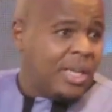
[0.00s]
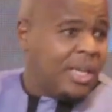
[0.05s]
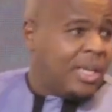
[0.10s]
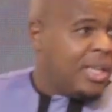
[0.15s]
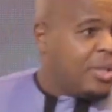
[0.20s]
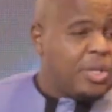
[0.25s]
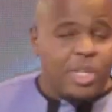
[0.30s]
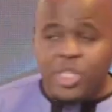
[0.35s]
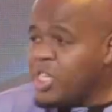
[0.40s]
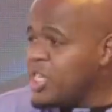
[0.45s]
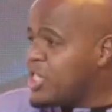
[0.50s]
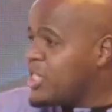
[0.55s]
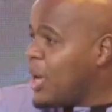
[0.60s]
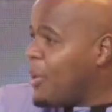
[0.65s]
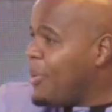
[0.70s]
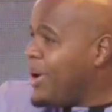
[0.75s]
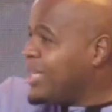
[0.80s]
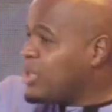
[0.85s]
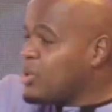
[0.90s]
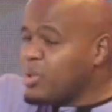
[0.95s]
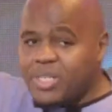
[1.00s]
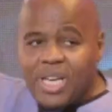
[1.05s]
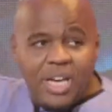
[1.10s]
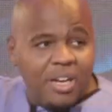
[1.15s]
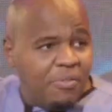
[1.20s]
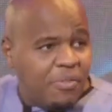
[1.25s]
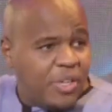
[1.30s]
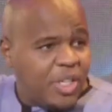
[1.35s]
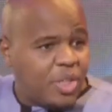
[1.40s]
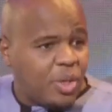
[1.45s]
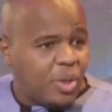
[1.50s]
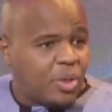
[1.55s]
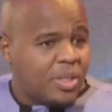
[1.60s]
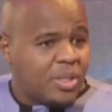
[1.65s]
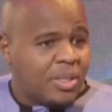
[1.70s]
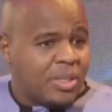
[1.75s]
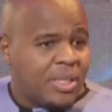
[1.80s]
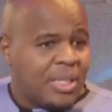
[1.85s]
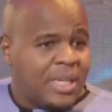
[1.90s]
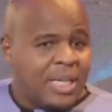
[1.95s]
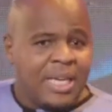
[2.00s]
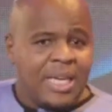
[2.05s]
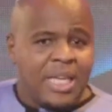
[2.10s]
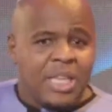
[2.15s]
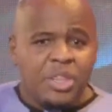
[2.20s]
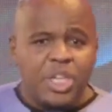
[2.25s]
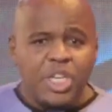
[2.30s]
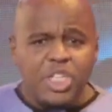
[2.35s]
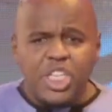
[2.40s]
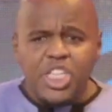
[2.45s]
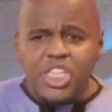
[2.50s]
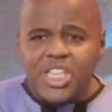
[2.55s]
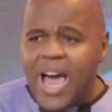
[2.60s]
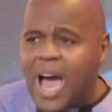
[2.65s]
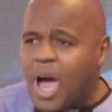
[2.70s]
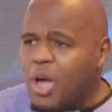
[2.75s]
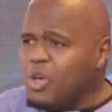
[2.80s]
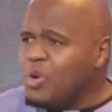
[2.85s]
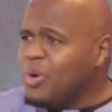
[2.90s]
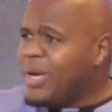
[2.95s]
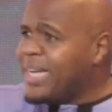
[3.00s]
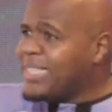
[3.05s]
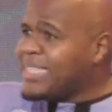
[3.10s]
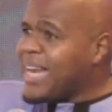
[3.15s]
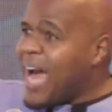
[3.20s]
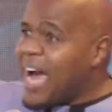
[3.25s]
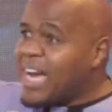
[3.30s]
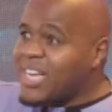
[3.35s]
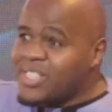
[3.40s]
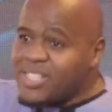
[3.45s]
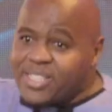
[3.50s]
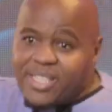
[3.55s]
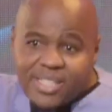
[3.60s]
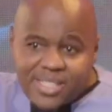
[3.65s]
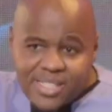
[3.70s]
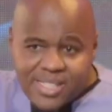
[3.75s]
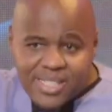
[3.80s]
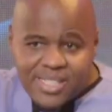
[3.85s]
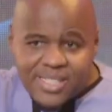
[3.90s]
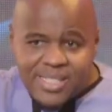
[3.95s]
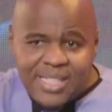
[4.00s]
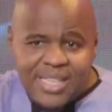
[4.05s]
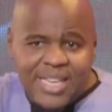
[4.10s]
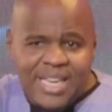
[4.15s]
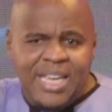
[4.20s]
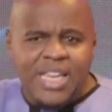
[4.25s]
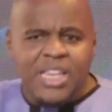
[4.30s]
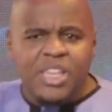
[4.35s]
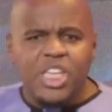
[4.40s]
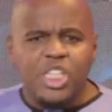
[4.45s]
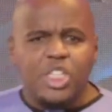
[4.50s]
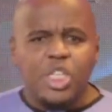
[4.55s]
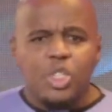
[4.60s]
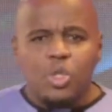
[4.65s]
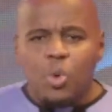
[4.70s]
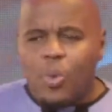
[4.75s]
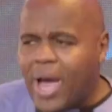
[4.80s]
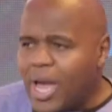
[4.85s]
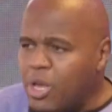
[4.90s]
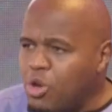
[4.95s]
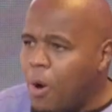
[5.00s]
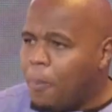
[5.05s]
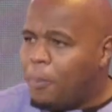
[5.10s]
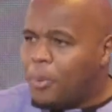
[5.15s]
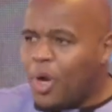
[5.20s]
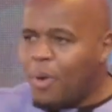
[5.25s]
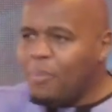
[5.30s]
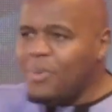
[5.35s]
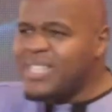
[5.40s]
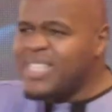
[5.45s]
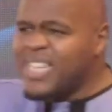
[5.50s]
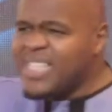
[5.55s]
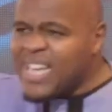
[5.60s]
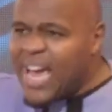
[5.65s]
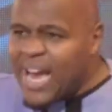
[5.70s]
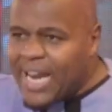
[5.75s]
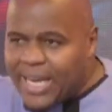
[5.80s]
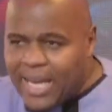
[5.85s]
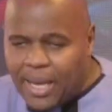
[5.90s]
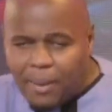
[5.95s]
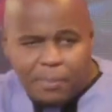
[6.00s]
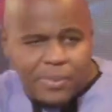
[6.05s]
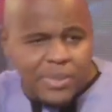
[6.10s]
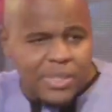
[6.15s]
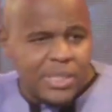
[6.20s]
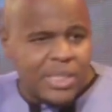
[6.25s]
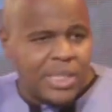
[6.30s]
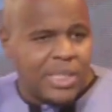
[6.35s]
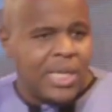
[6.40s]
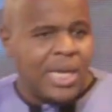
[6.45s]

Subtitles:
This is the way to salvation. This is how you get access. This is where your promises are kept.